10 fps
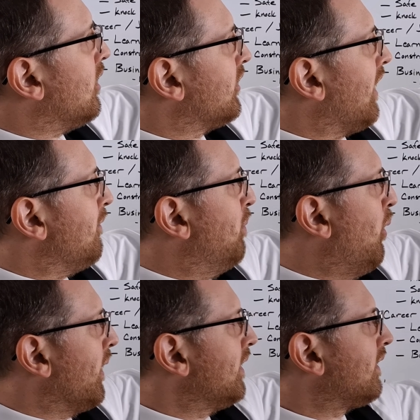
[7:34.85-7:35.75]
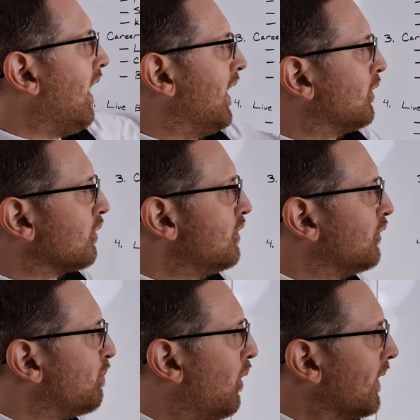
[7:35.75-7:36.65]
can also have points. I don't
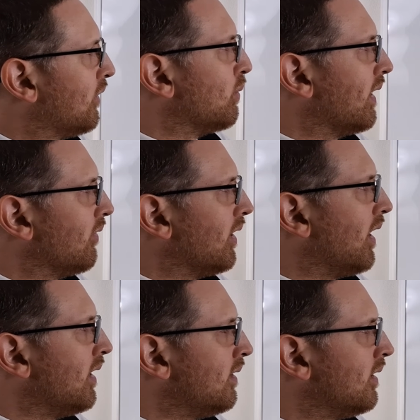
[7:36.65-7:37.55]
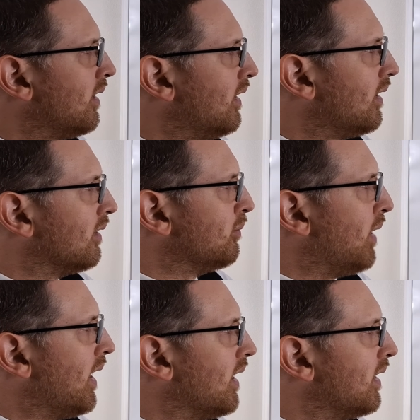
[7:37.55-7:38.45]
use points whenever I
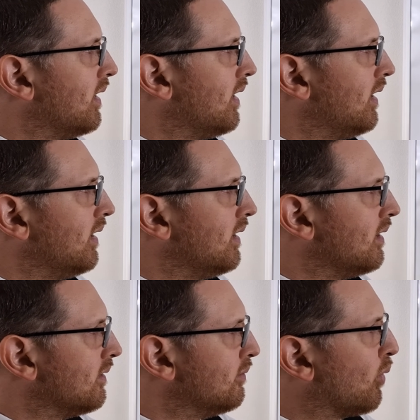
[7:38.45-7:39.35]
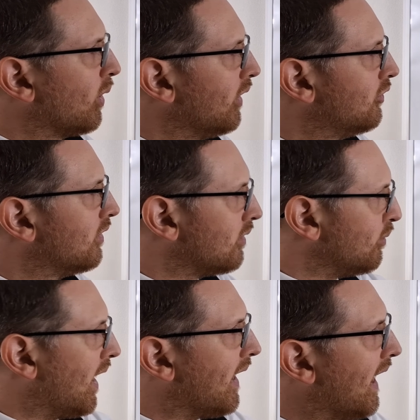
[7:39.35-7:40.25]
buy a mortgage
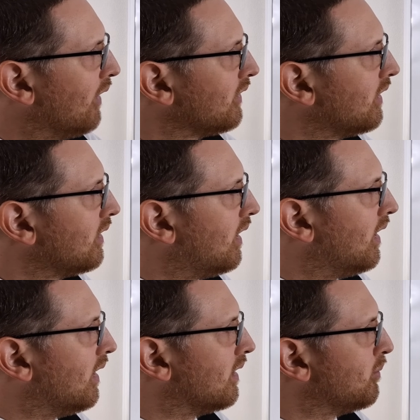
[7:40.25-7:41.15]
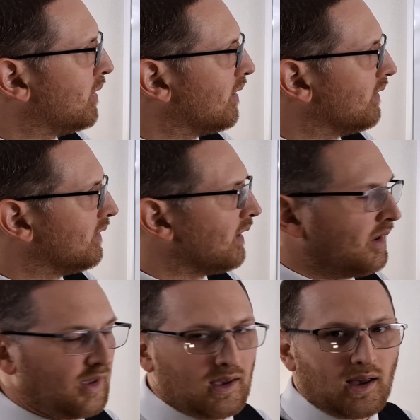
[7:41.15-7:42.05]
or buy a house because
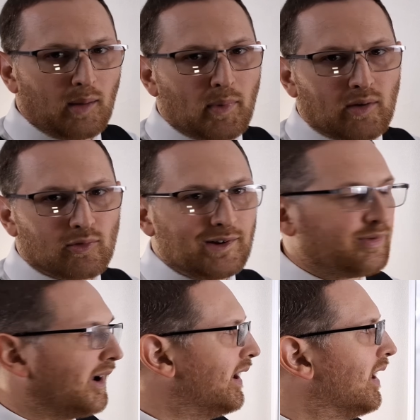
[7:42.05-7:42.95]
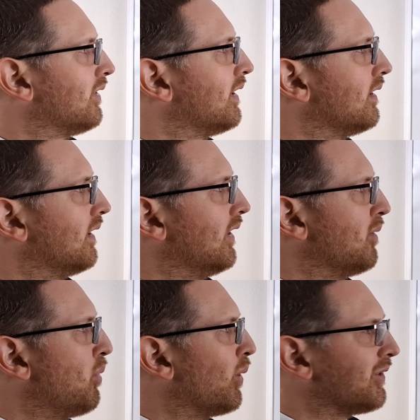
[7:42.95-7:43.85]
I may refinance it, and
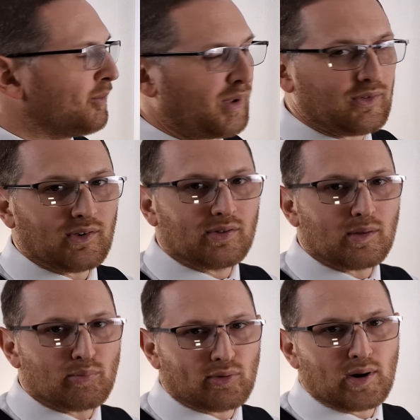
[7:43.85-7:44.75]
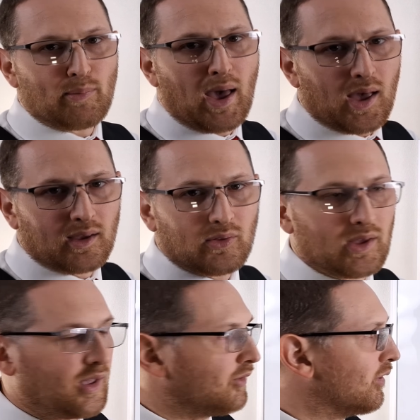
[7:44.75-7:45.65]
the points are basically prepaying
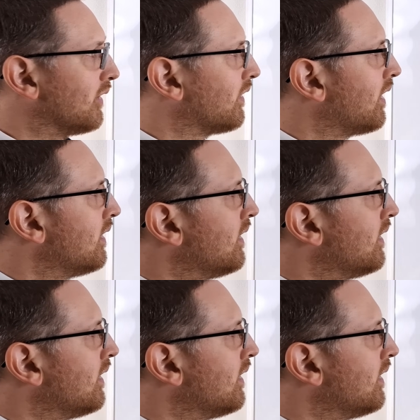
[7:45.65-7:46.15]
the interest.